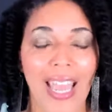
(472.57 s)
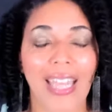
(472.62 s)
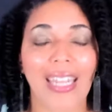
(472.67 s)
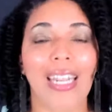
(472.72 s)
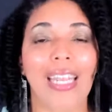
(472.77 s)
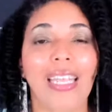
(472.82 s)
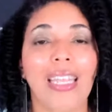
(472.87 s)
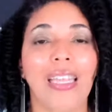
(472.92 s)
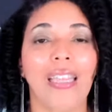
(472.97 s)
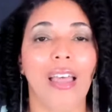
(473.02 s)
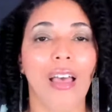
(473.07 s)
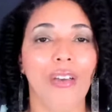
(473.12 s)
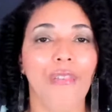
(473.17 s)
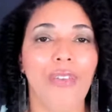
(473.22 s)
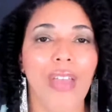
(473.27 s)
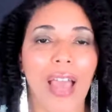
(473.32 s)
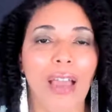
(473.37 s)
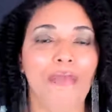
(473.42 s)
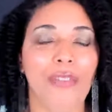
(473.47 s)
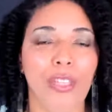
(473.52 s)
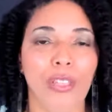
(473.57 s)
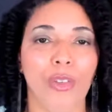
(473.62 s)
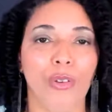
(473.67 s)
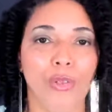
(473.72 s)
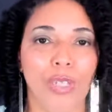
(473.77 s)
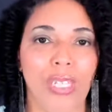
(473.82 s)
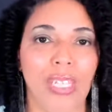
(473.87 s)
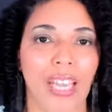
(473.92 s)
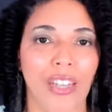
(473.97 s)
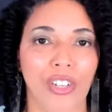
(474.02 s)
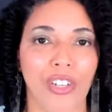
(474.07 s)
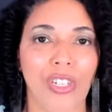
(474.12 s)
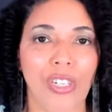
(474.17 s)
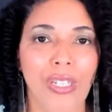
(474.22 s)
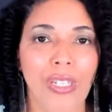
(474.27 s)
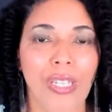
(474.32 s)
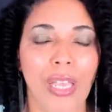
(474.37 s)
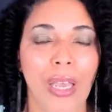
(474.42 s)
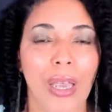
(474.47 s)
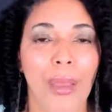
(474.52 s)
And I love having those
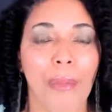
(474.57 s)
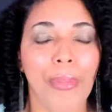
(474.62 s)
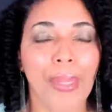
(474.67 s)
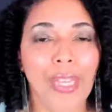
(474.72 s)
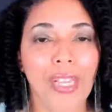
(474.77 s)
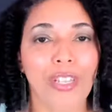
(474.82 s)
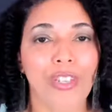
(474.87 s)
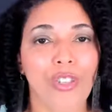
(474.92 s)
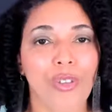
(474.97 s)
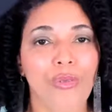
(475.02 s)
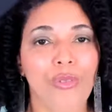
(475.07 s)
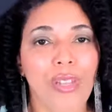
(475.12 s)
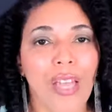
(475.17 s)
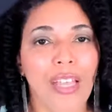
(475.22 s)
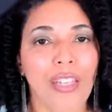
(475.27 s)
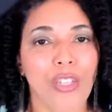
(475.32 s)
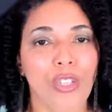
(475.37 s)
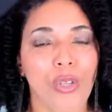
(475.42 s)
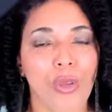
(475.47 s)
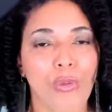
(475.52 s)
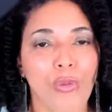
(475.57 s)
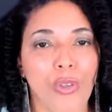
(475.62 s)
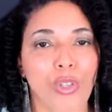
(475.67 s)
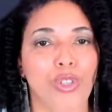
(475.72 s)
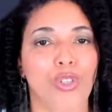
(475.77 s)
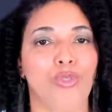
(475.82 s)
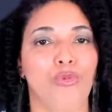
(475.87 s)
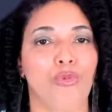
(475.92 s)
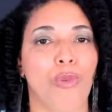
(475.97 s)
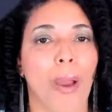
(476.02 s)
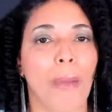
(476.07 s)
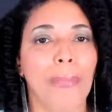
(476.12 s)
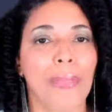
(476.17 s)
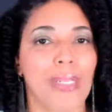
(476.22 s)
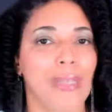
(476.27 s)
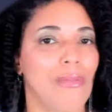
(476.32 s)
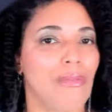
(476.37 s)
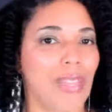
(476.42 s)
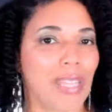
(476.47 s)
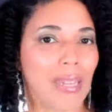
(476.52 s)
sessions because they're not so
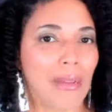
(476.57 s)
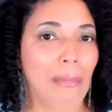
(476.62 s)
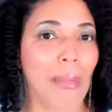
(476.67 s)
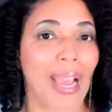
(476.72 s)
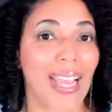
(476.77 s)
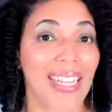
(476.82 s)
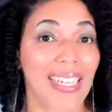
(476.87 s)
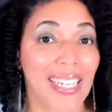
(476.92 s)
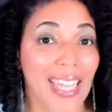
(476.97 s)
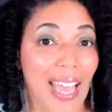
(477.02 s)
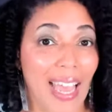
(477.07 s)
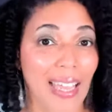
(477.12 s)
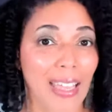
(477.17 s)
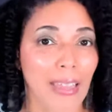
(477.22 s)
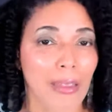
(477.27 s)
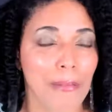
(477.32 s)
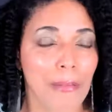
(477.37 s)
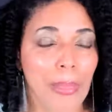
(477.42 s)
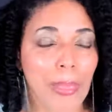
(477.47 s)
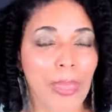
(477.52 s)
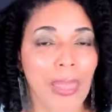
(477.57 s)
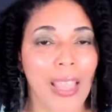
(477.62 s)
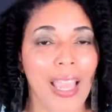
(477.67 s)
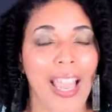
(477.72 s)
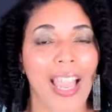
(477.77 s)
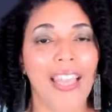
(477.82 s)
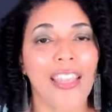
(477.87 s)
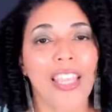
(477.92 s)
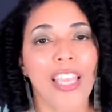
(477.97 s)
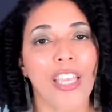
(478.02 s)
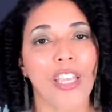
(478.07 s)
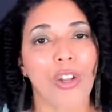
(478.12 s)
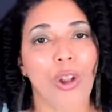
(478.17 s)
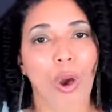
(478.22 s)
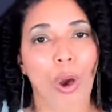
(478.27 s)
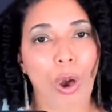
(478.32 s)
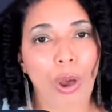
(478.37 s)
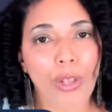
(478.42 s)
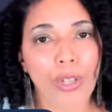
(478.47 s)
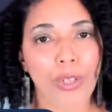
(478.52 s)
disruptive in my day. And they can
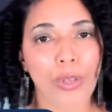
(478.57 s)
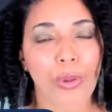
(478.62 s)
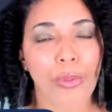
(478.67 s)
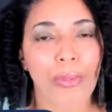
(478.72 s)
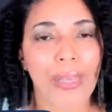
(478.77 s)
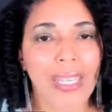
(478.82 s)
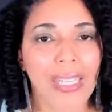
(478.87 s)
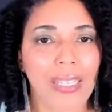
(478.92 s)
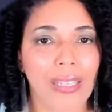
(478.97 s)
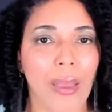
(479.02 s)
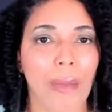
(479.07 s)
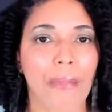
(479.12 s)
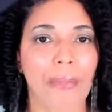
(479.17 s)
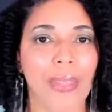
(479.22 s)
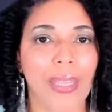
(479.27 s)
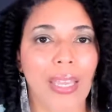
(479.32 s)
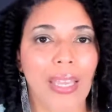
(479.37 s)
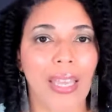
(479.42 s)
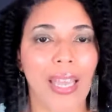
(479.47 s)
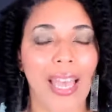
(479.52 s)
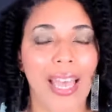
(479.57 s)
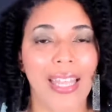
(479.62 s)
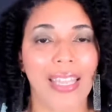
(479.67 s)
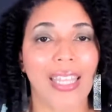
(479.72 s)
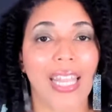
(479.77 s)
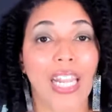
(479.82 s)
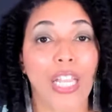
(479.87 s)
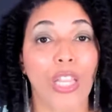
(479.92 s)
also be something that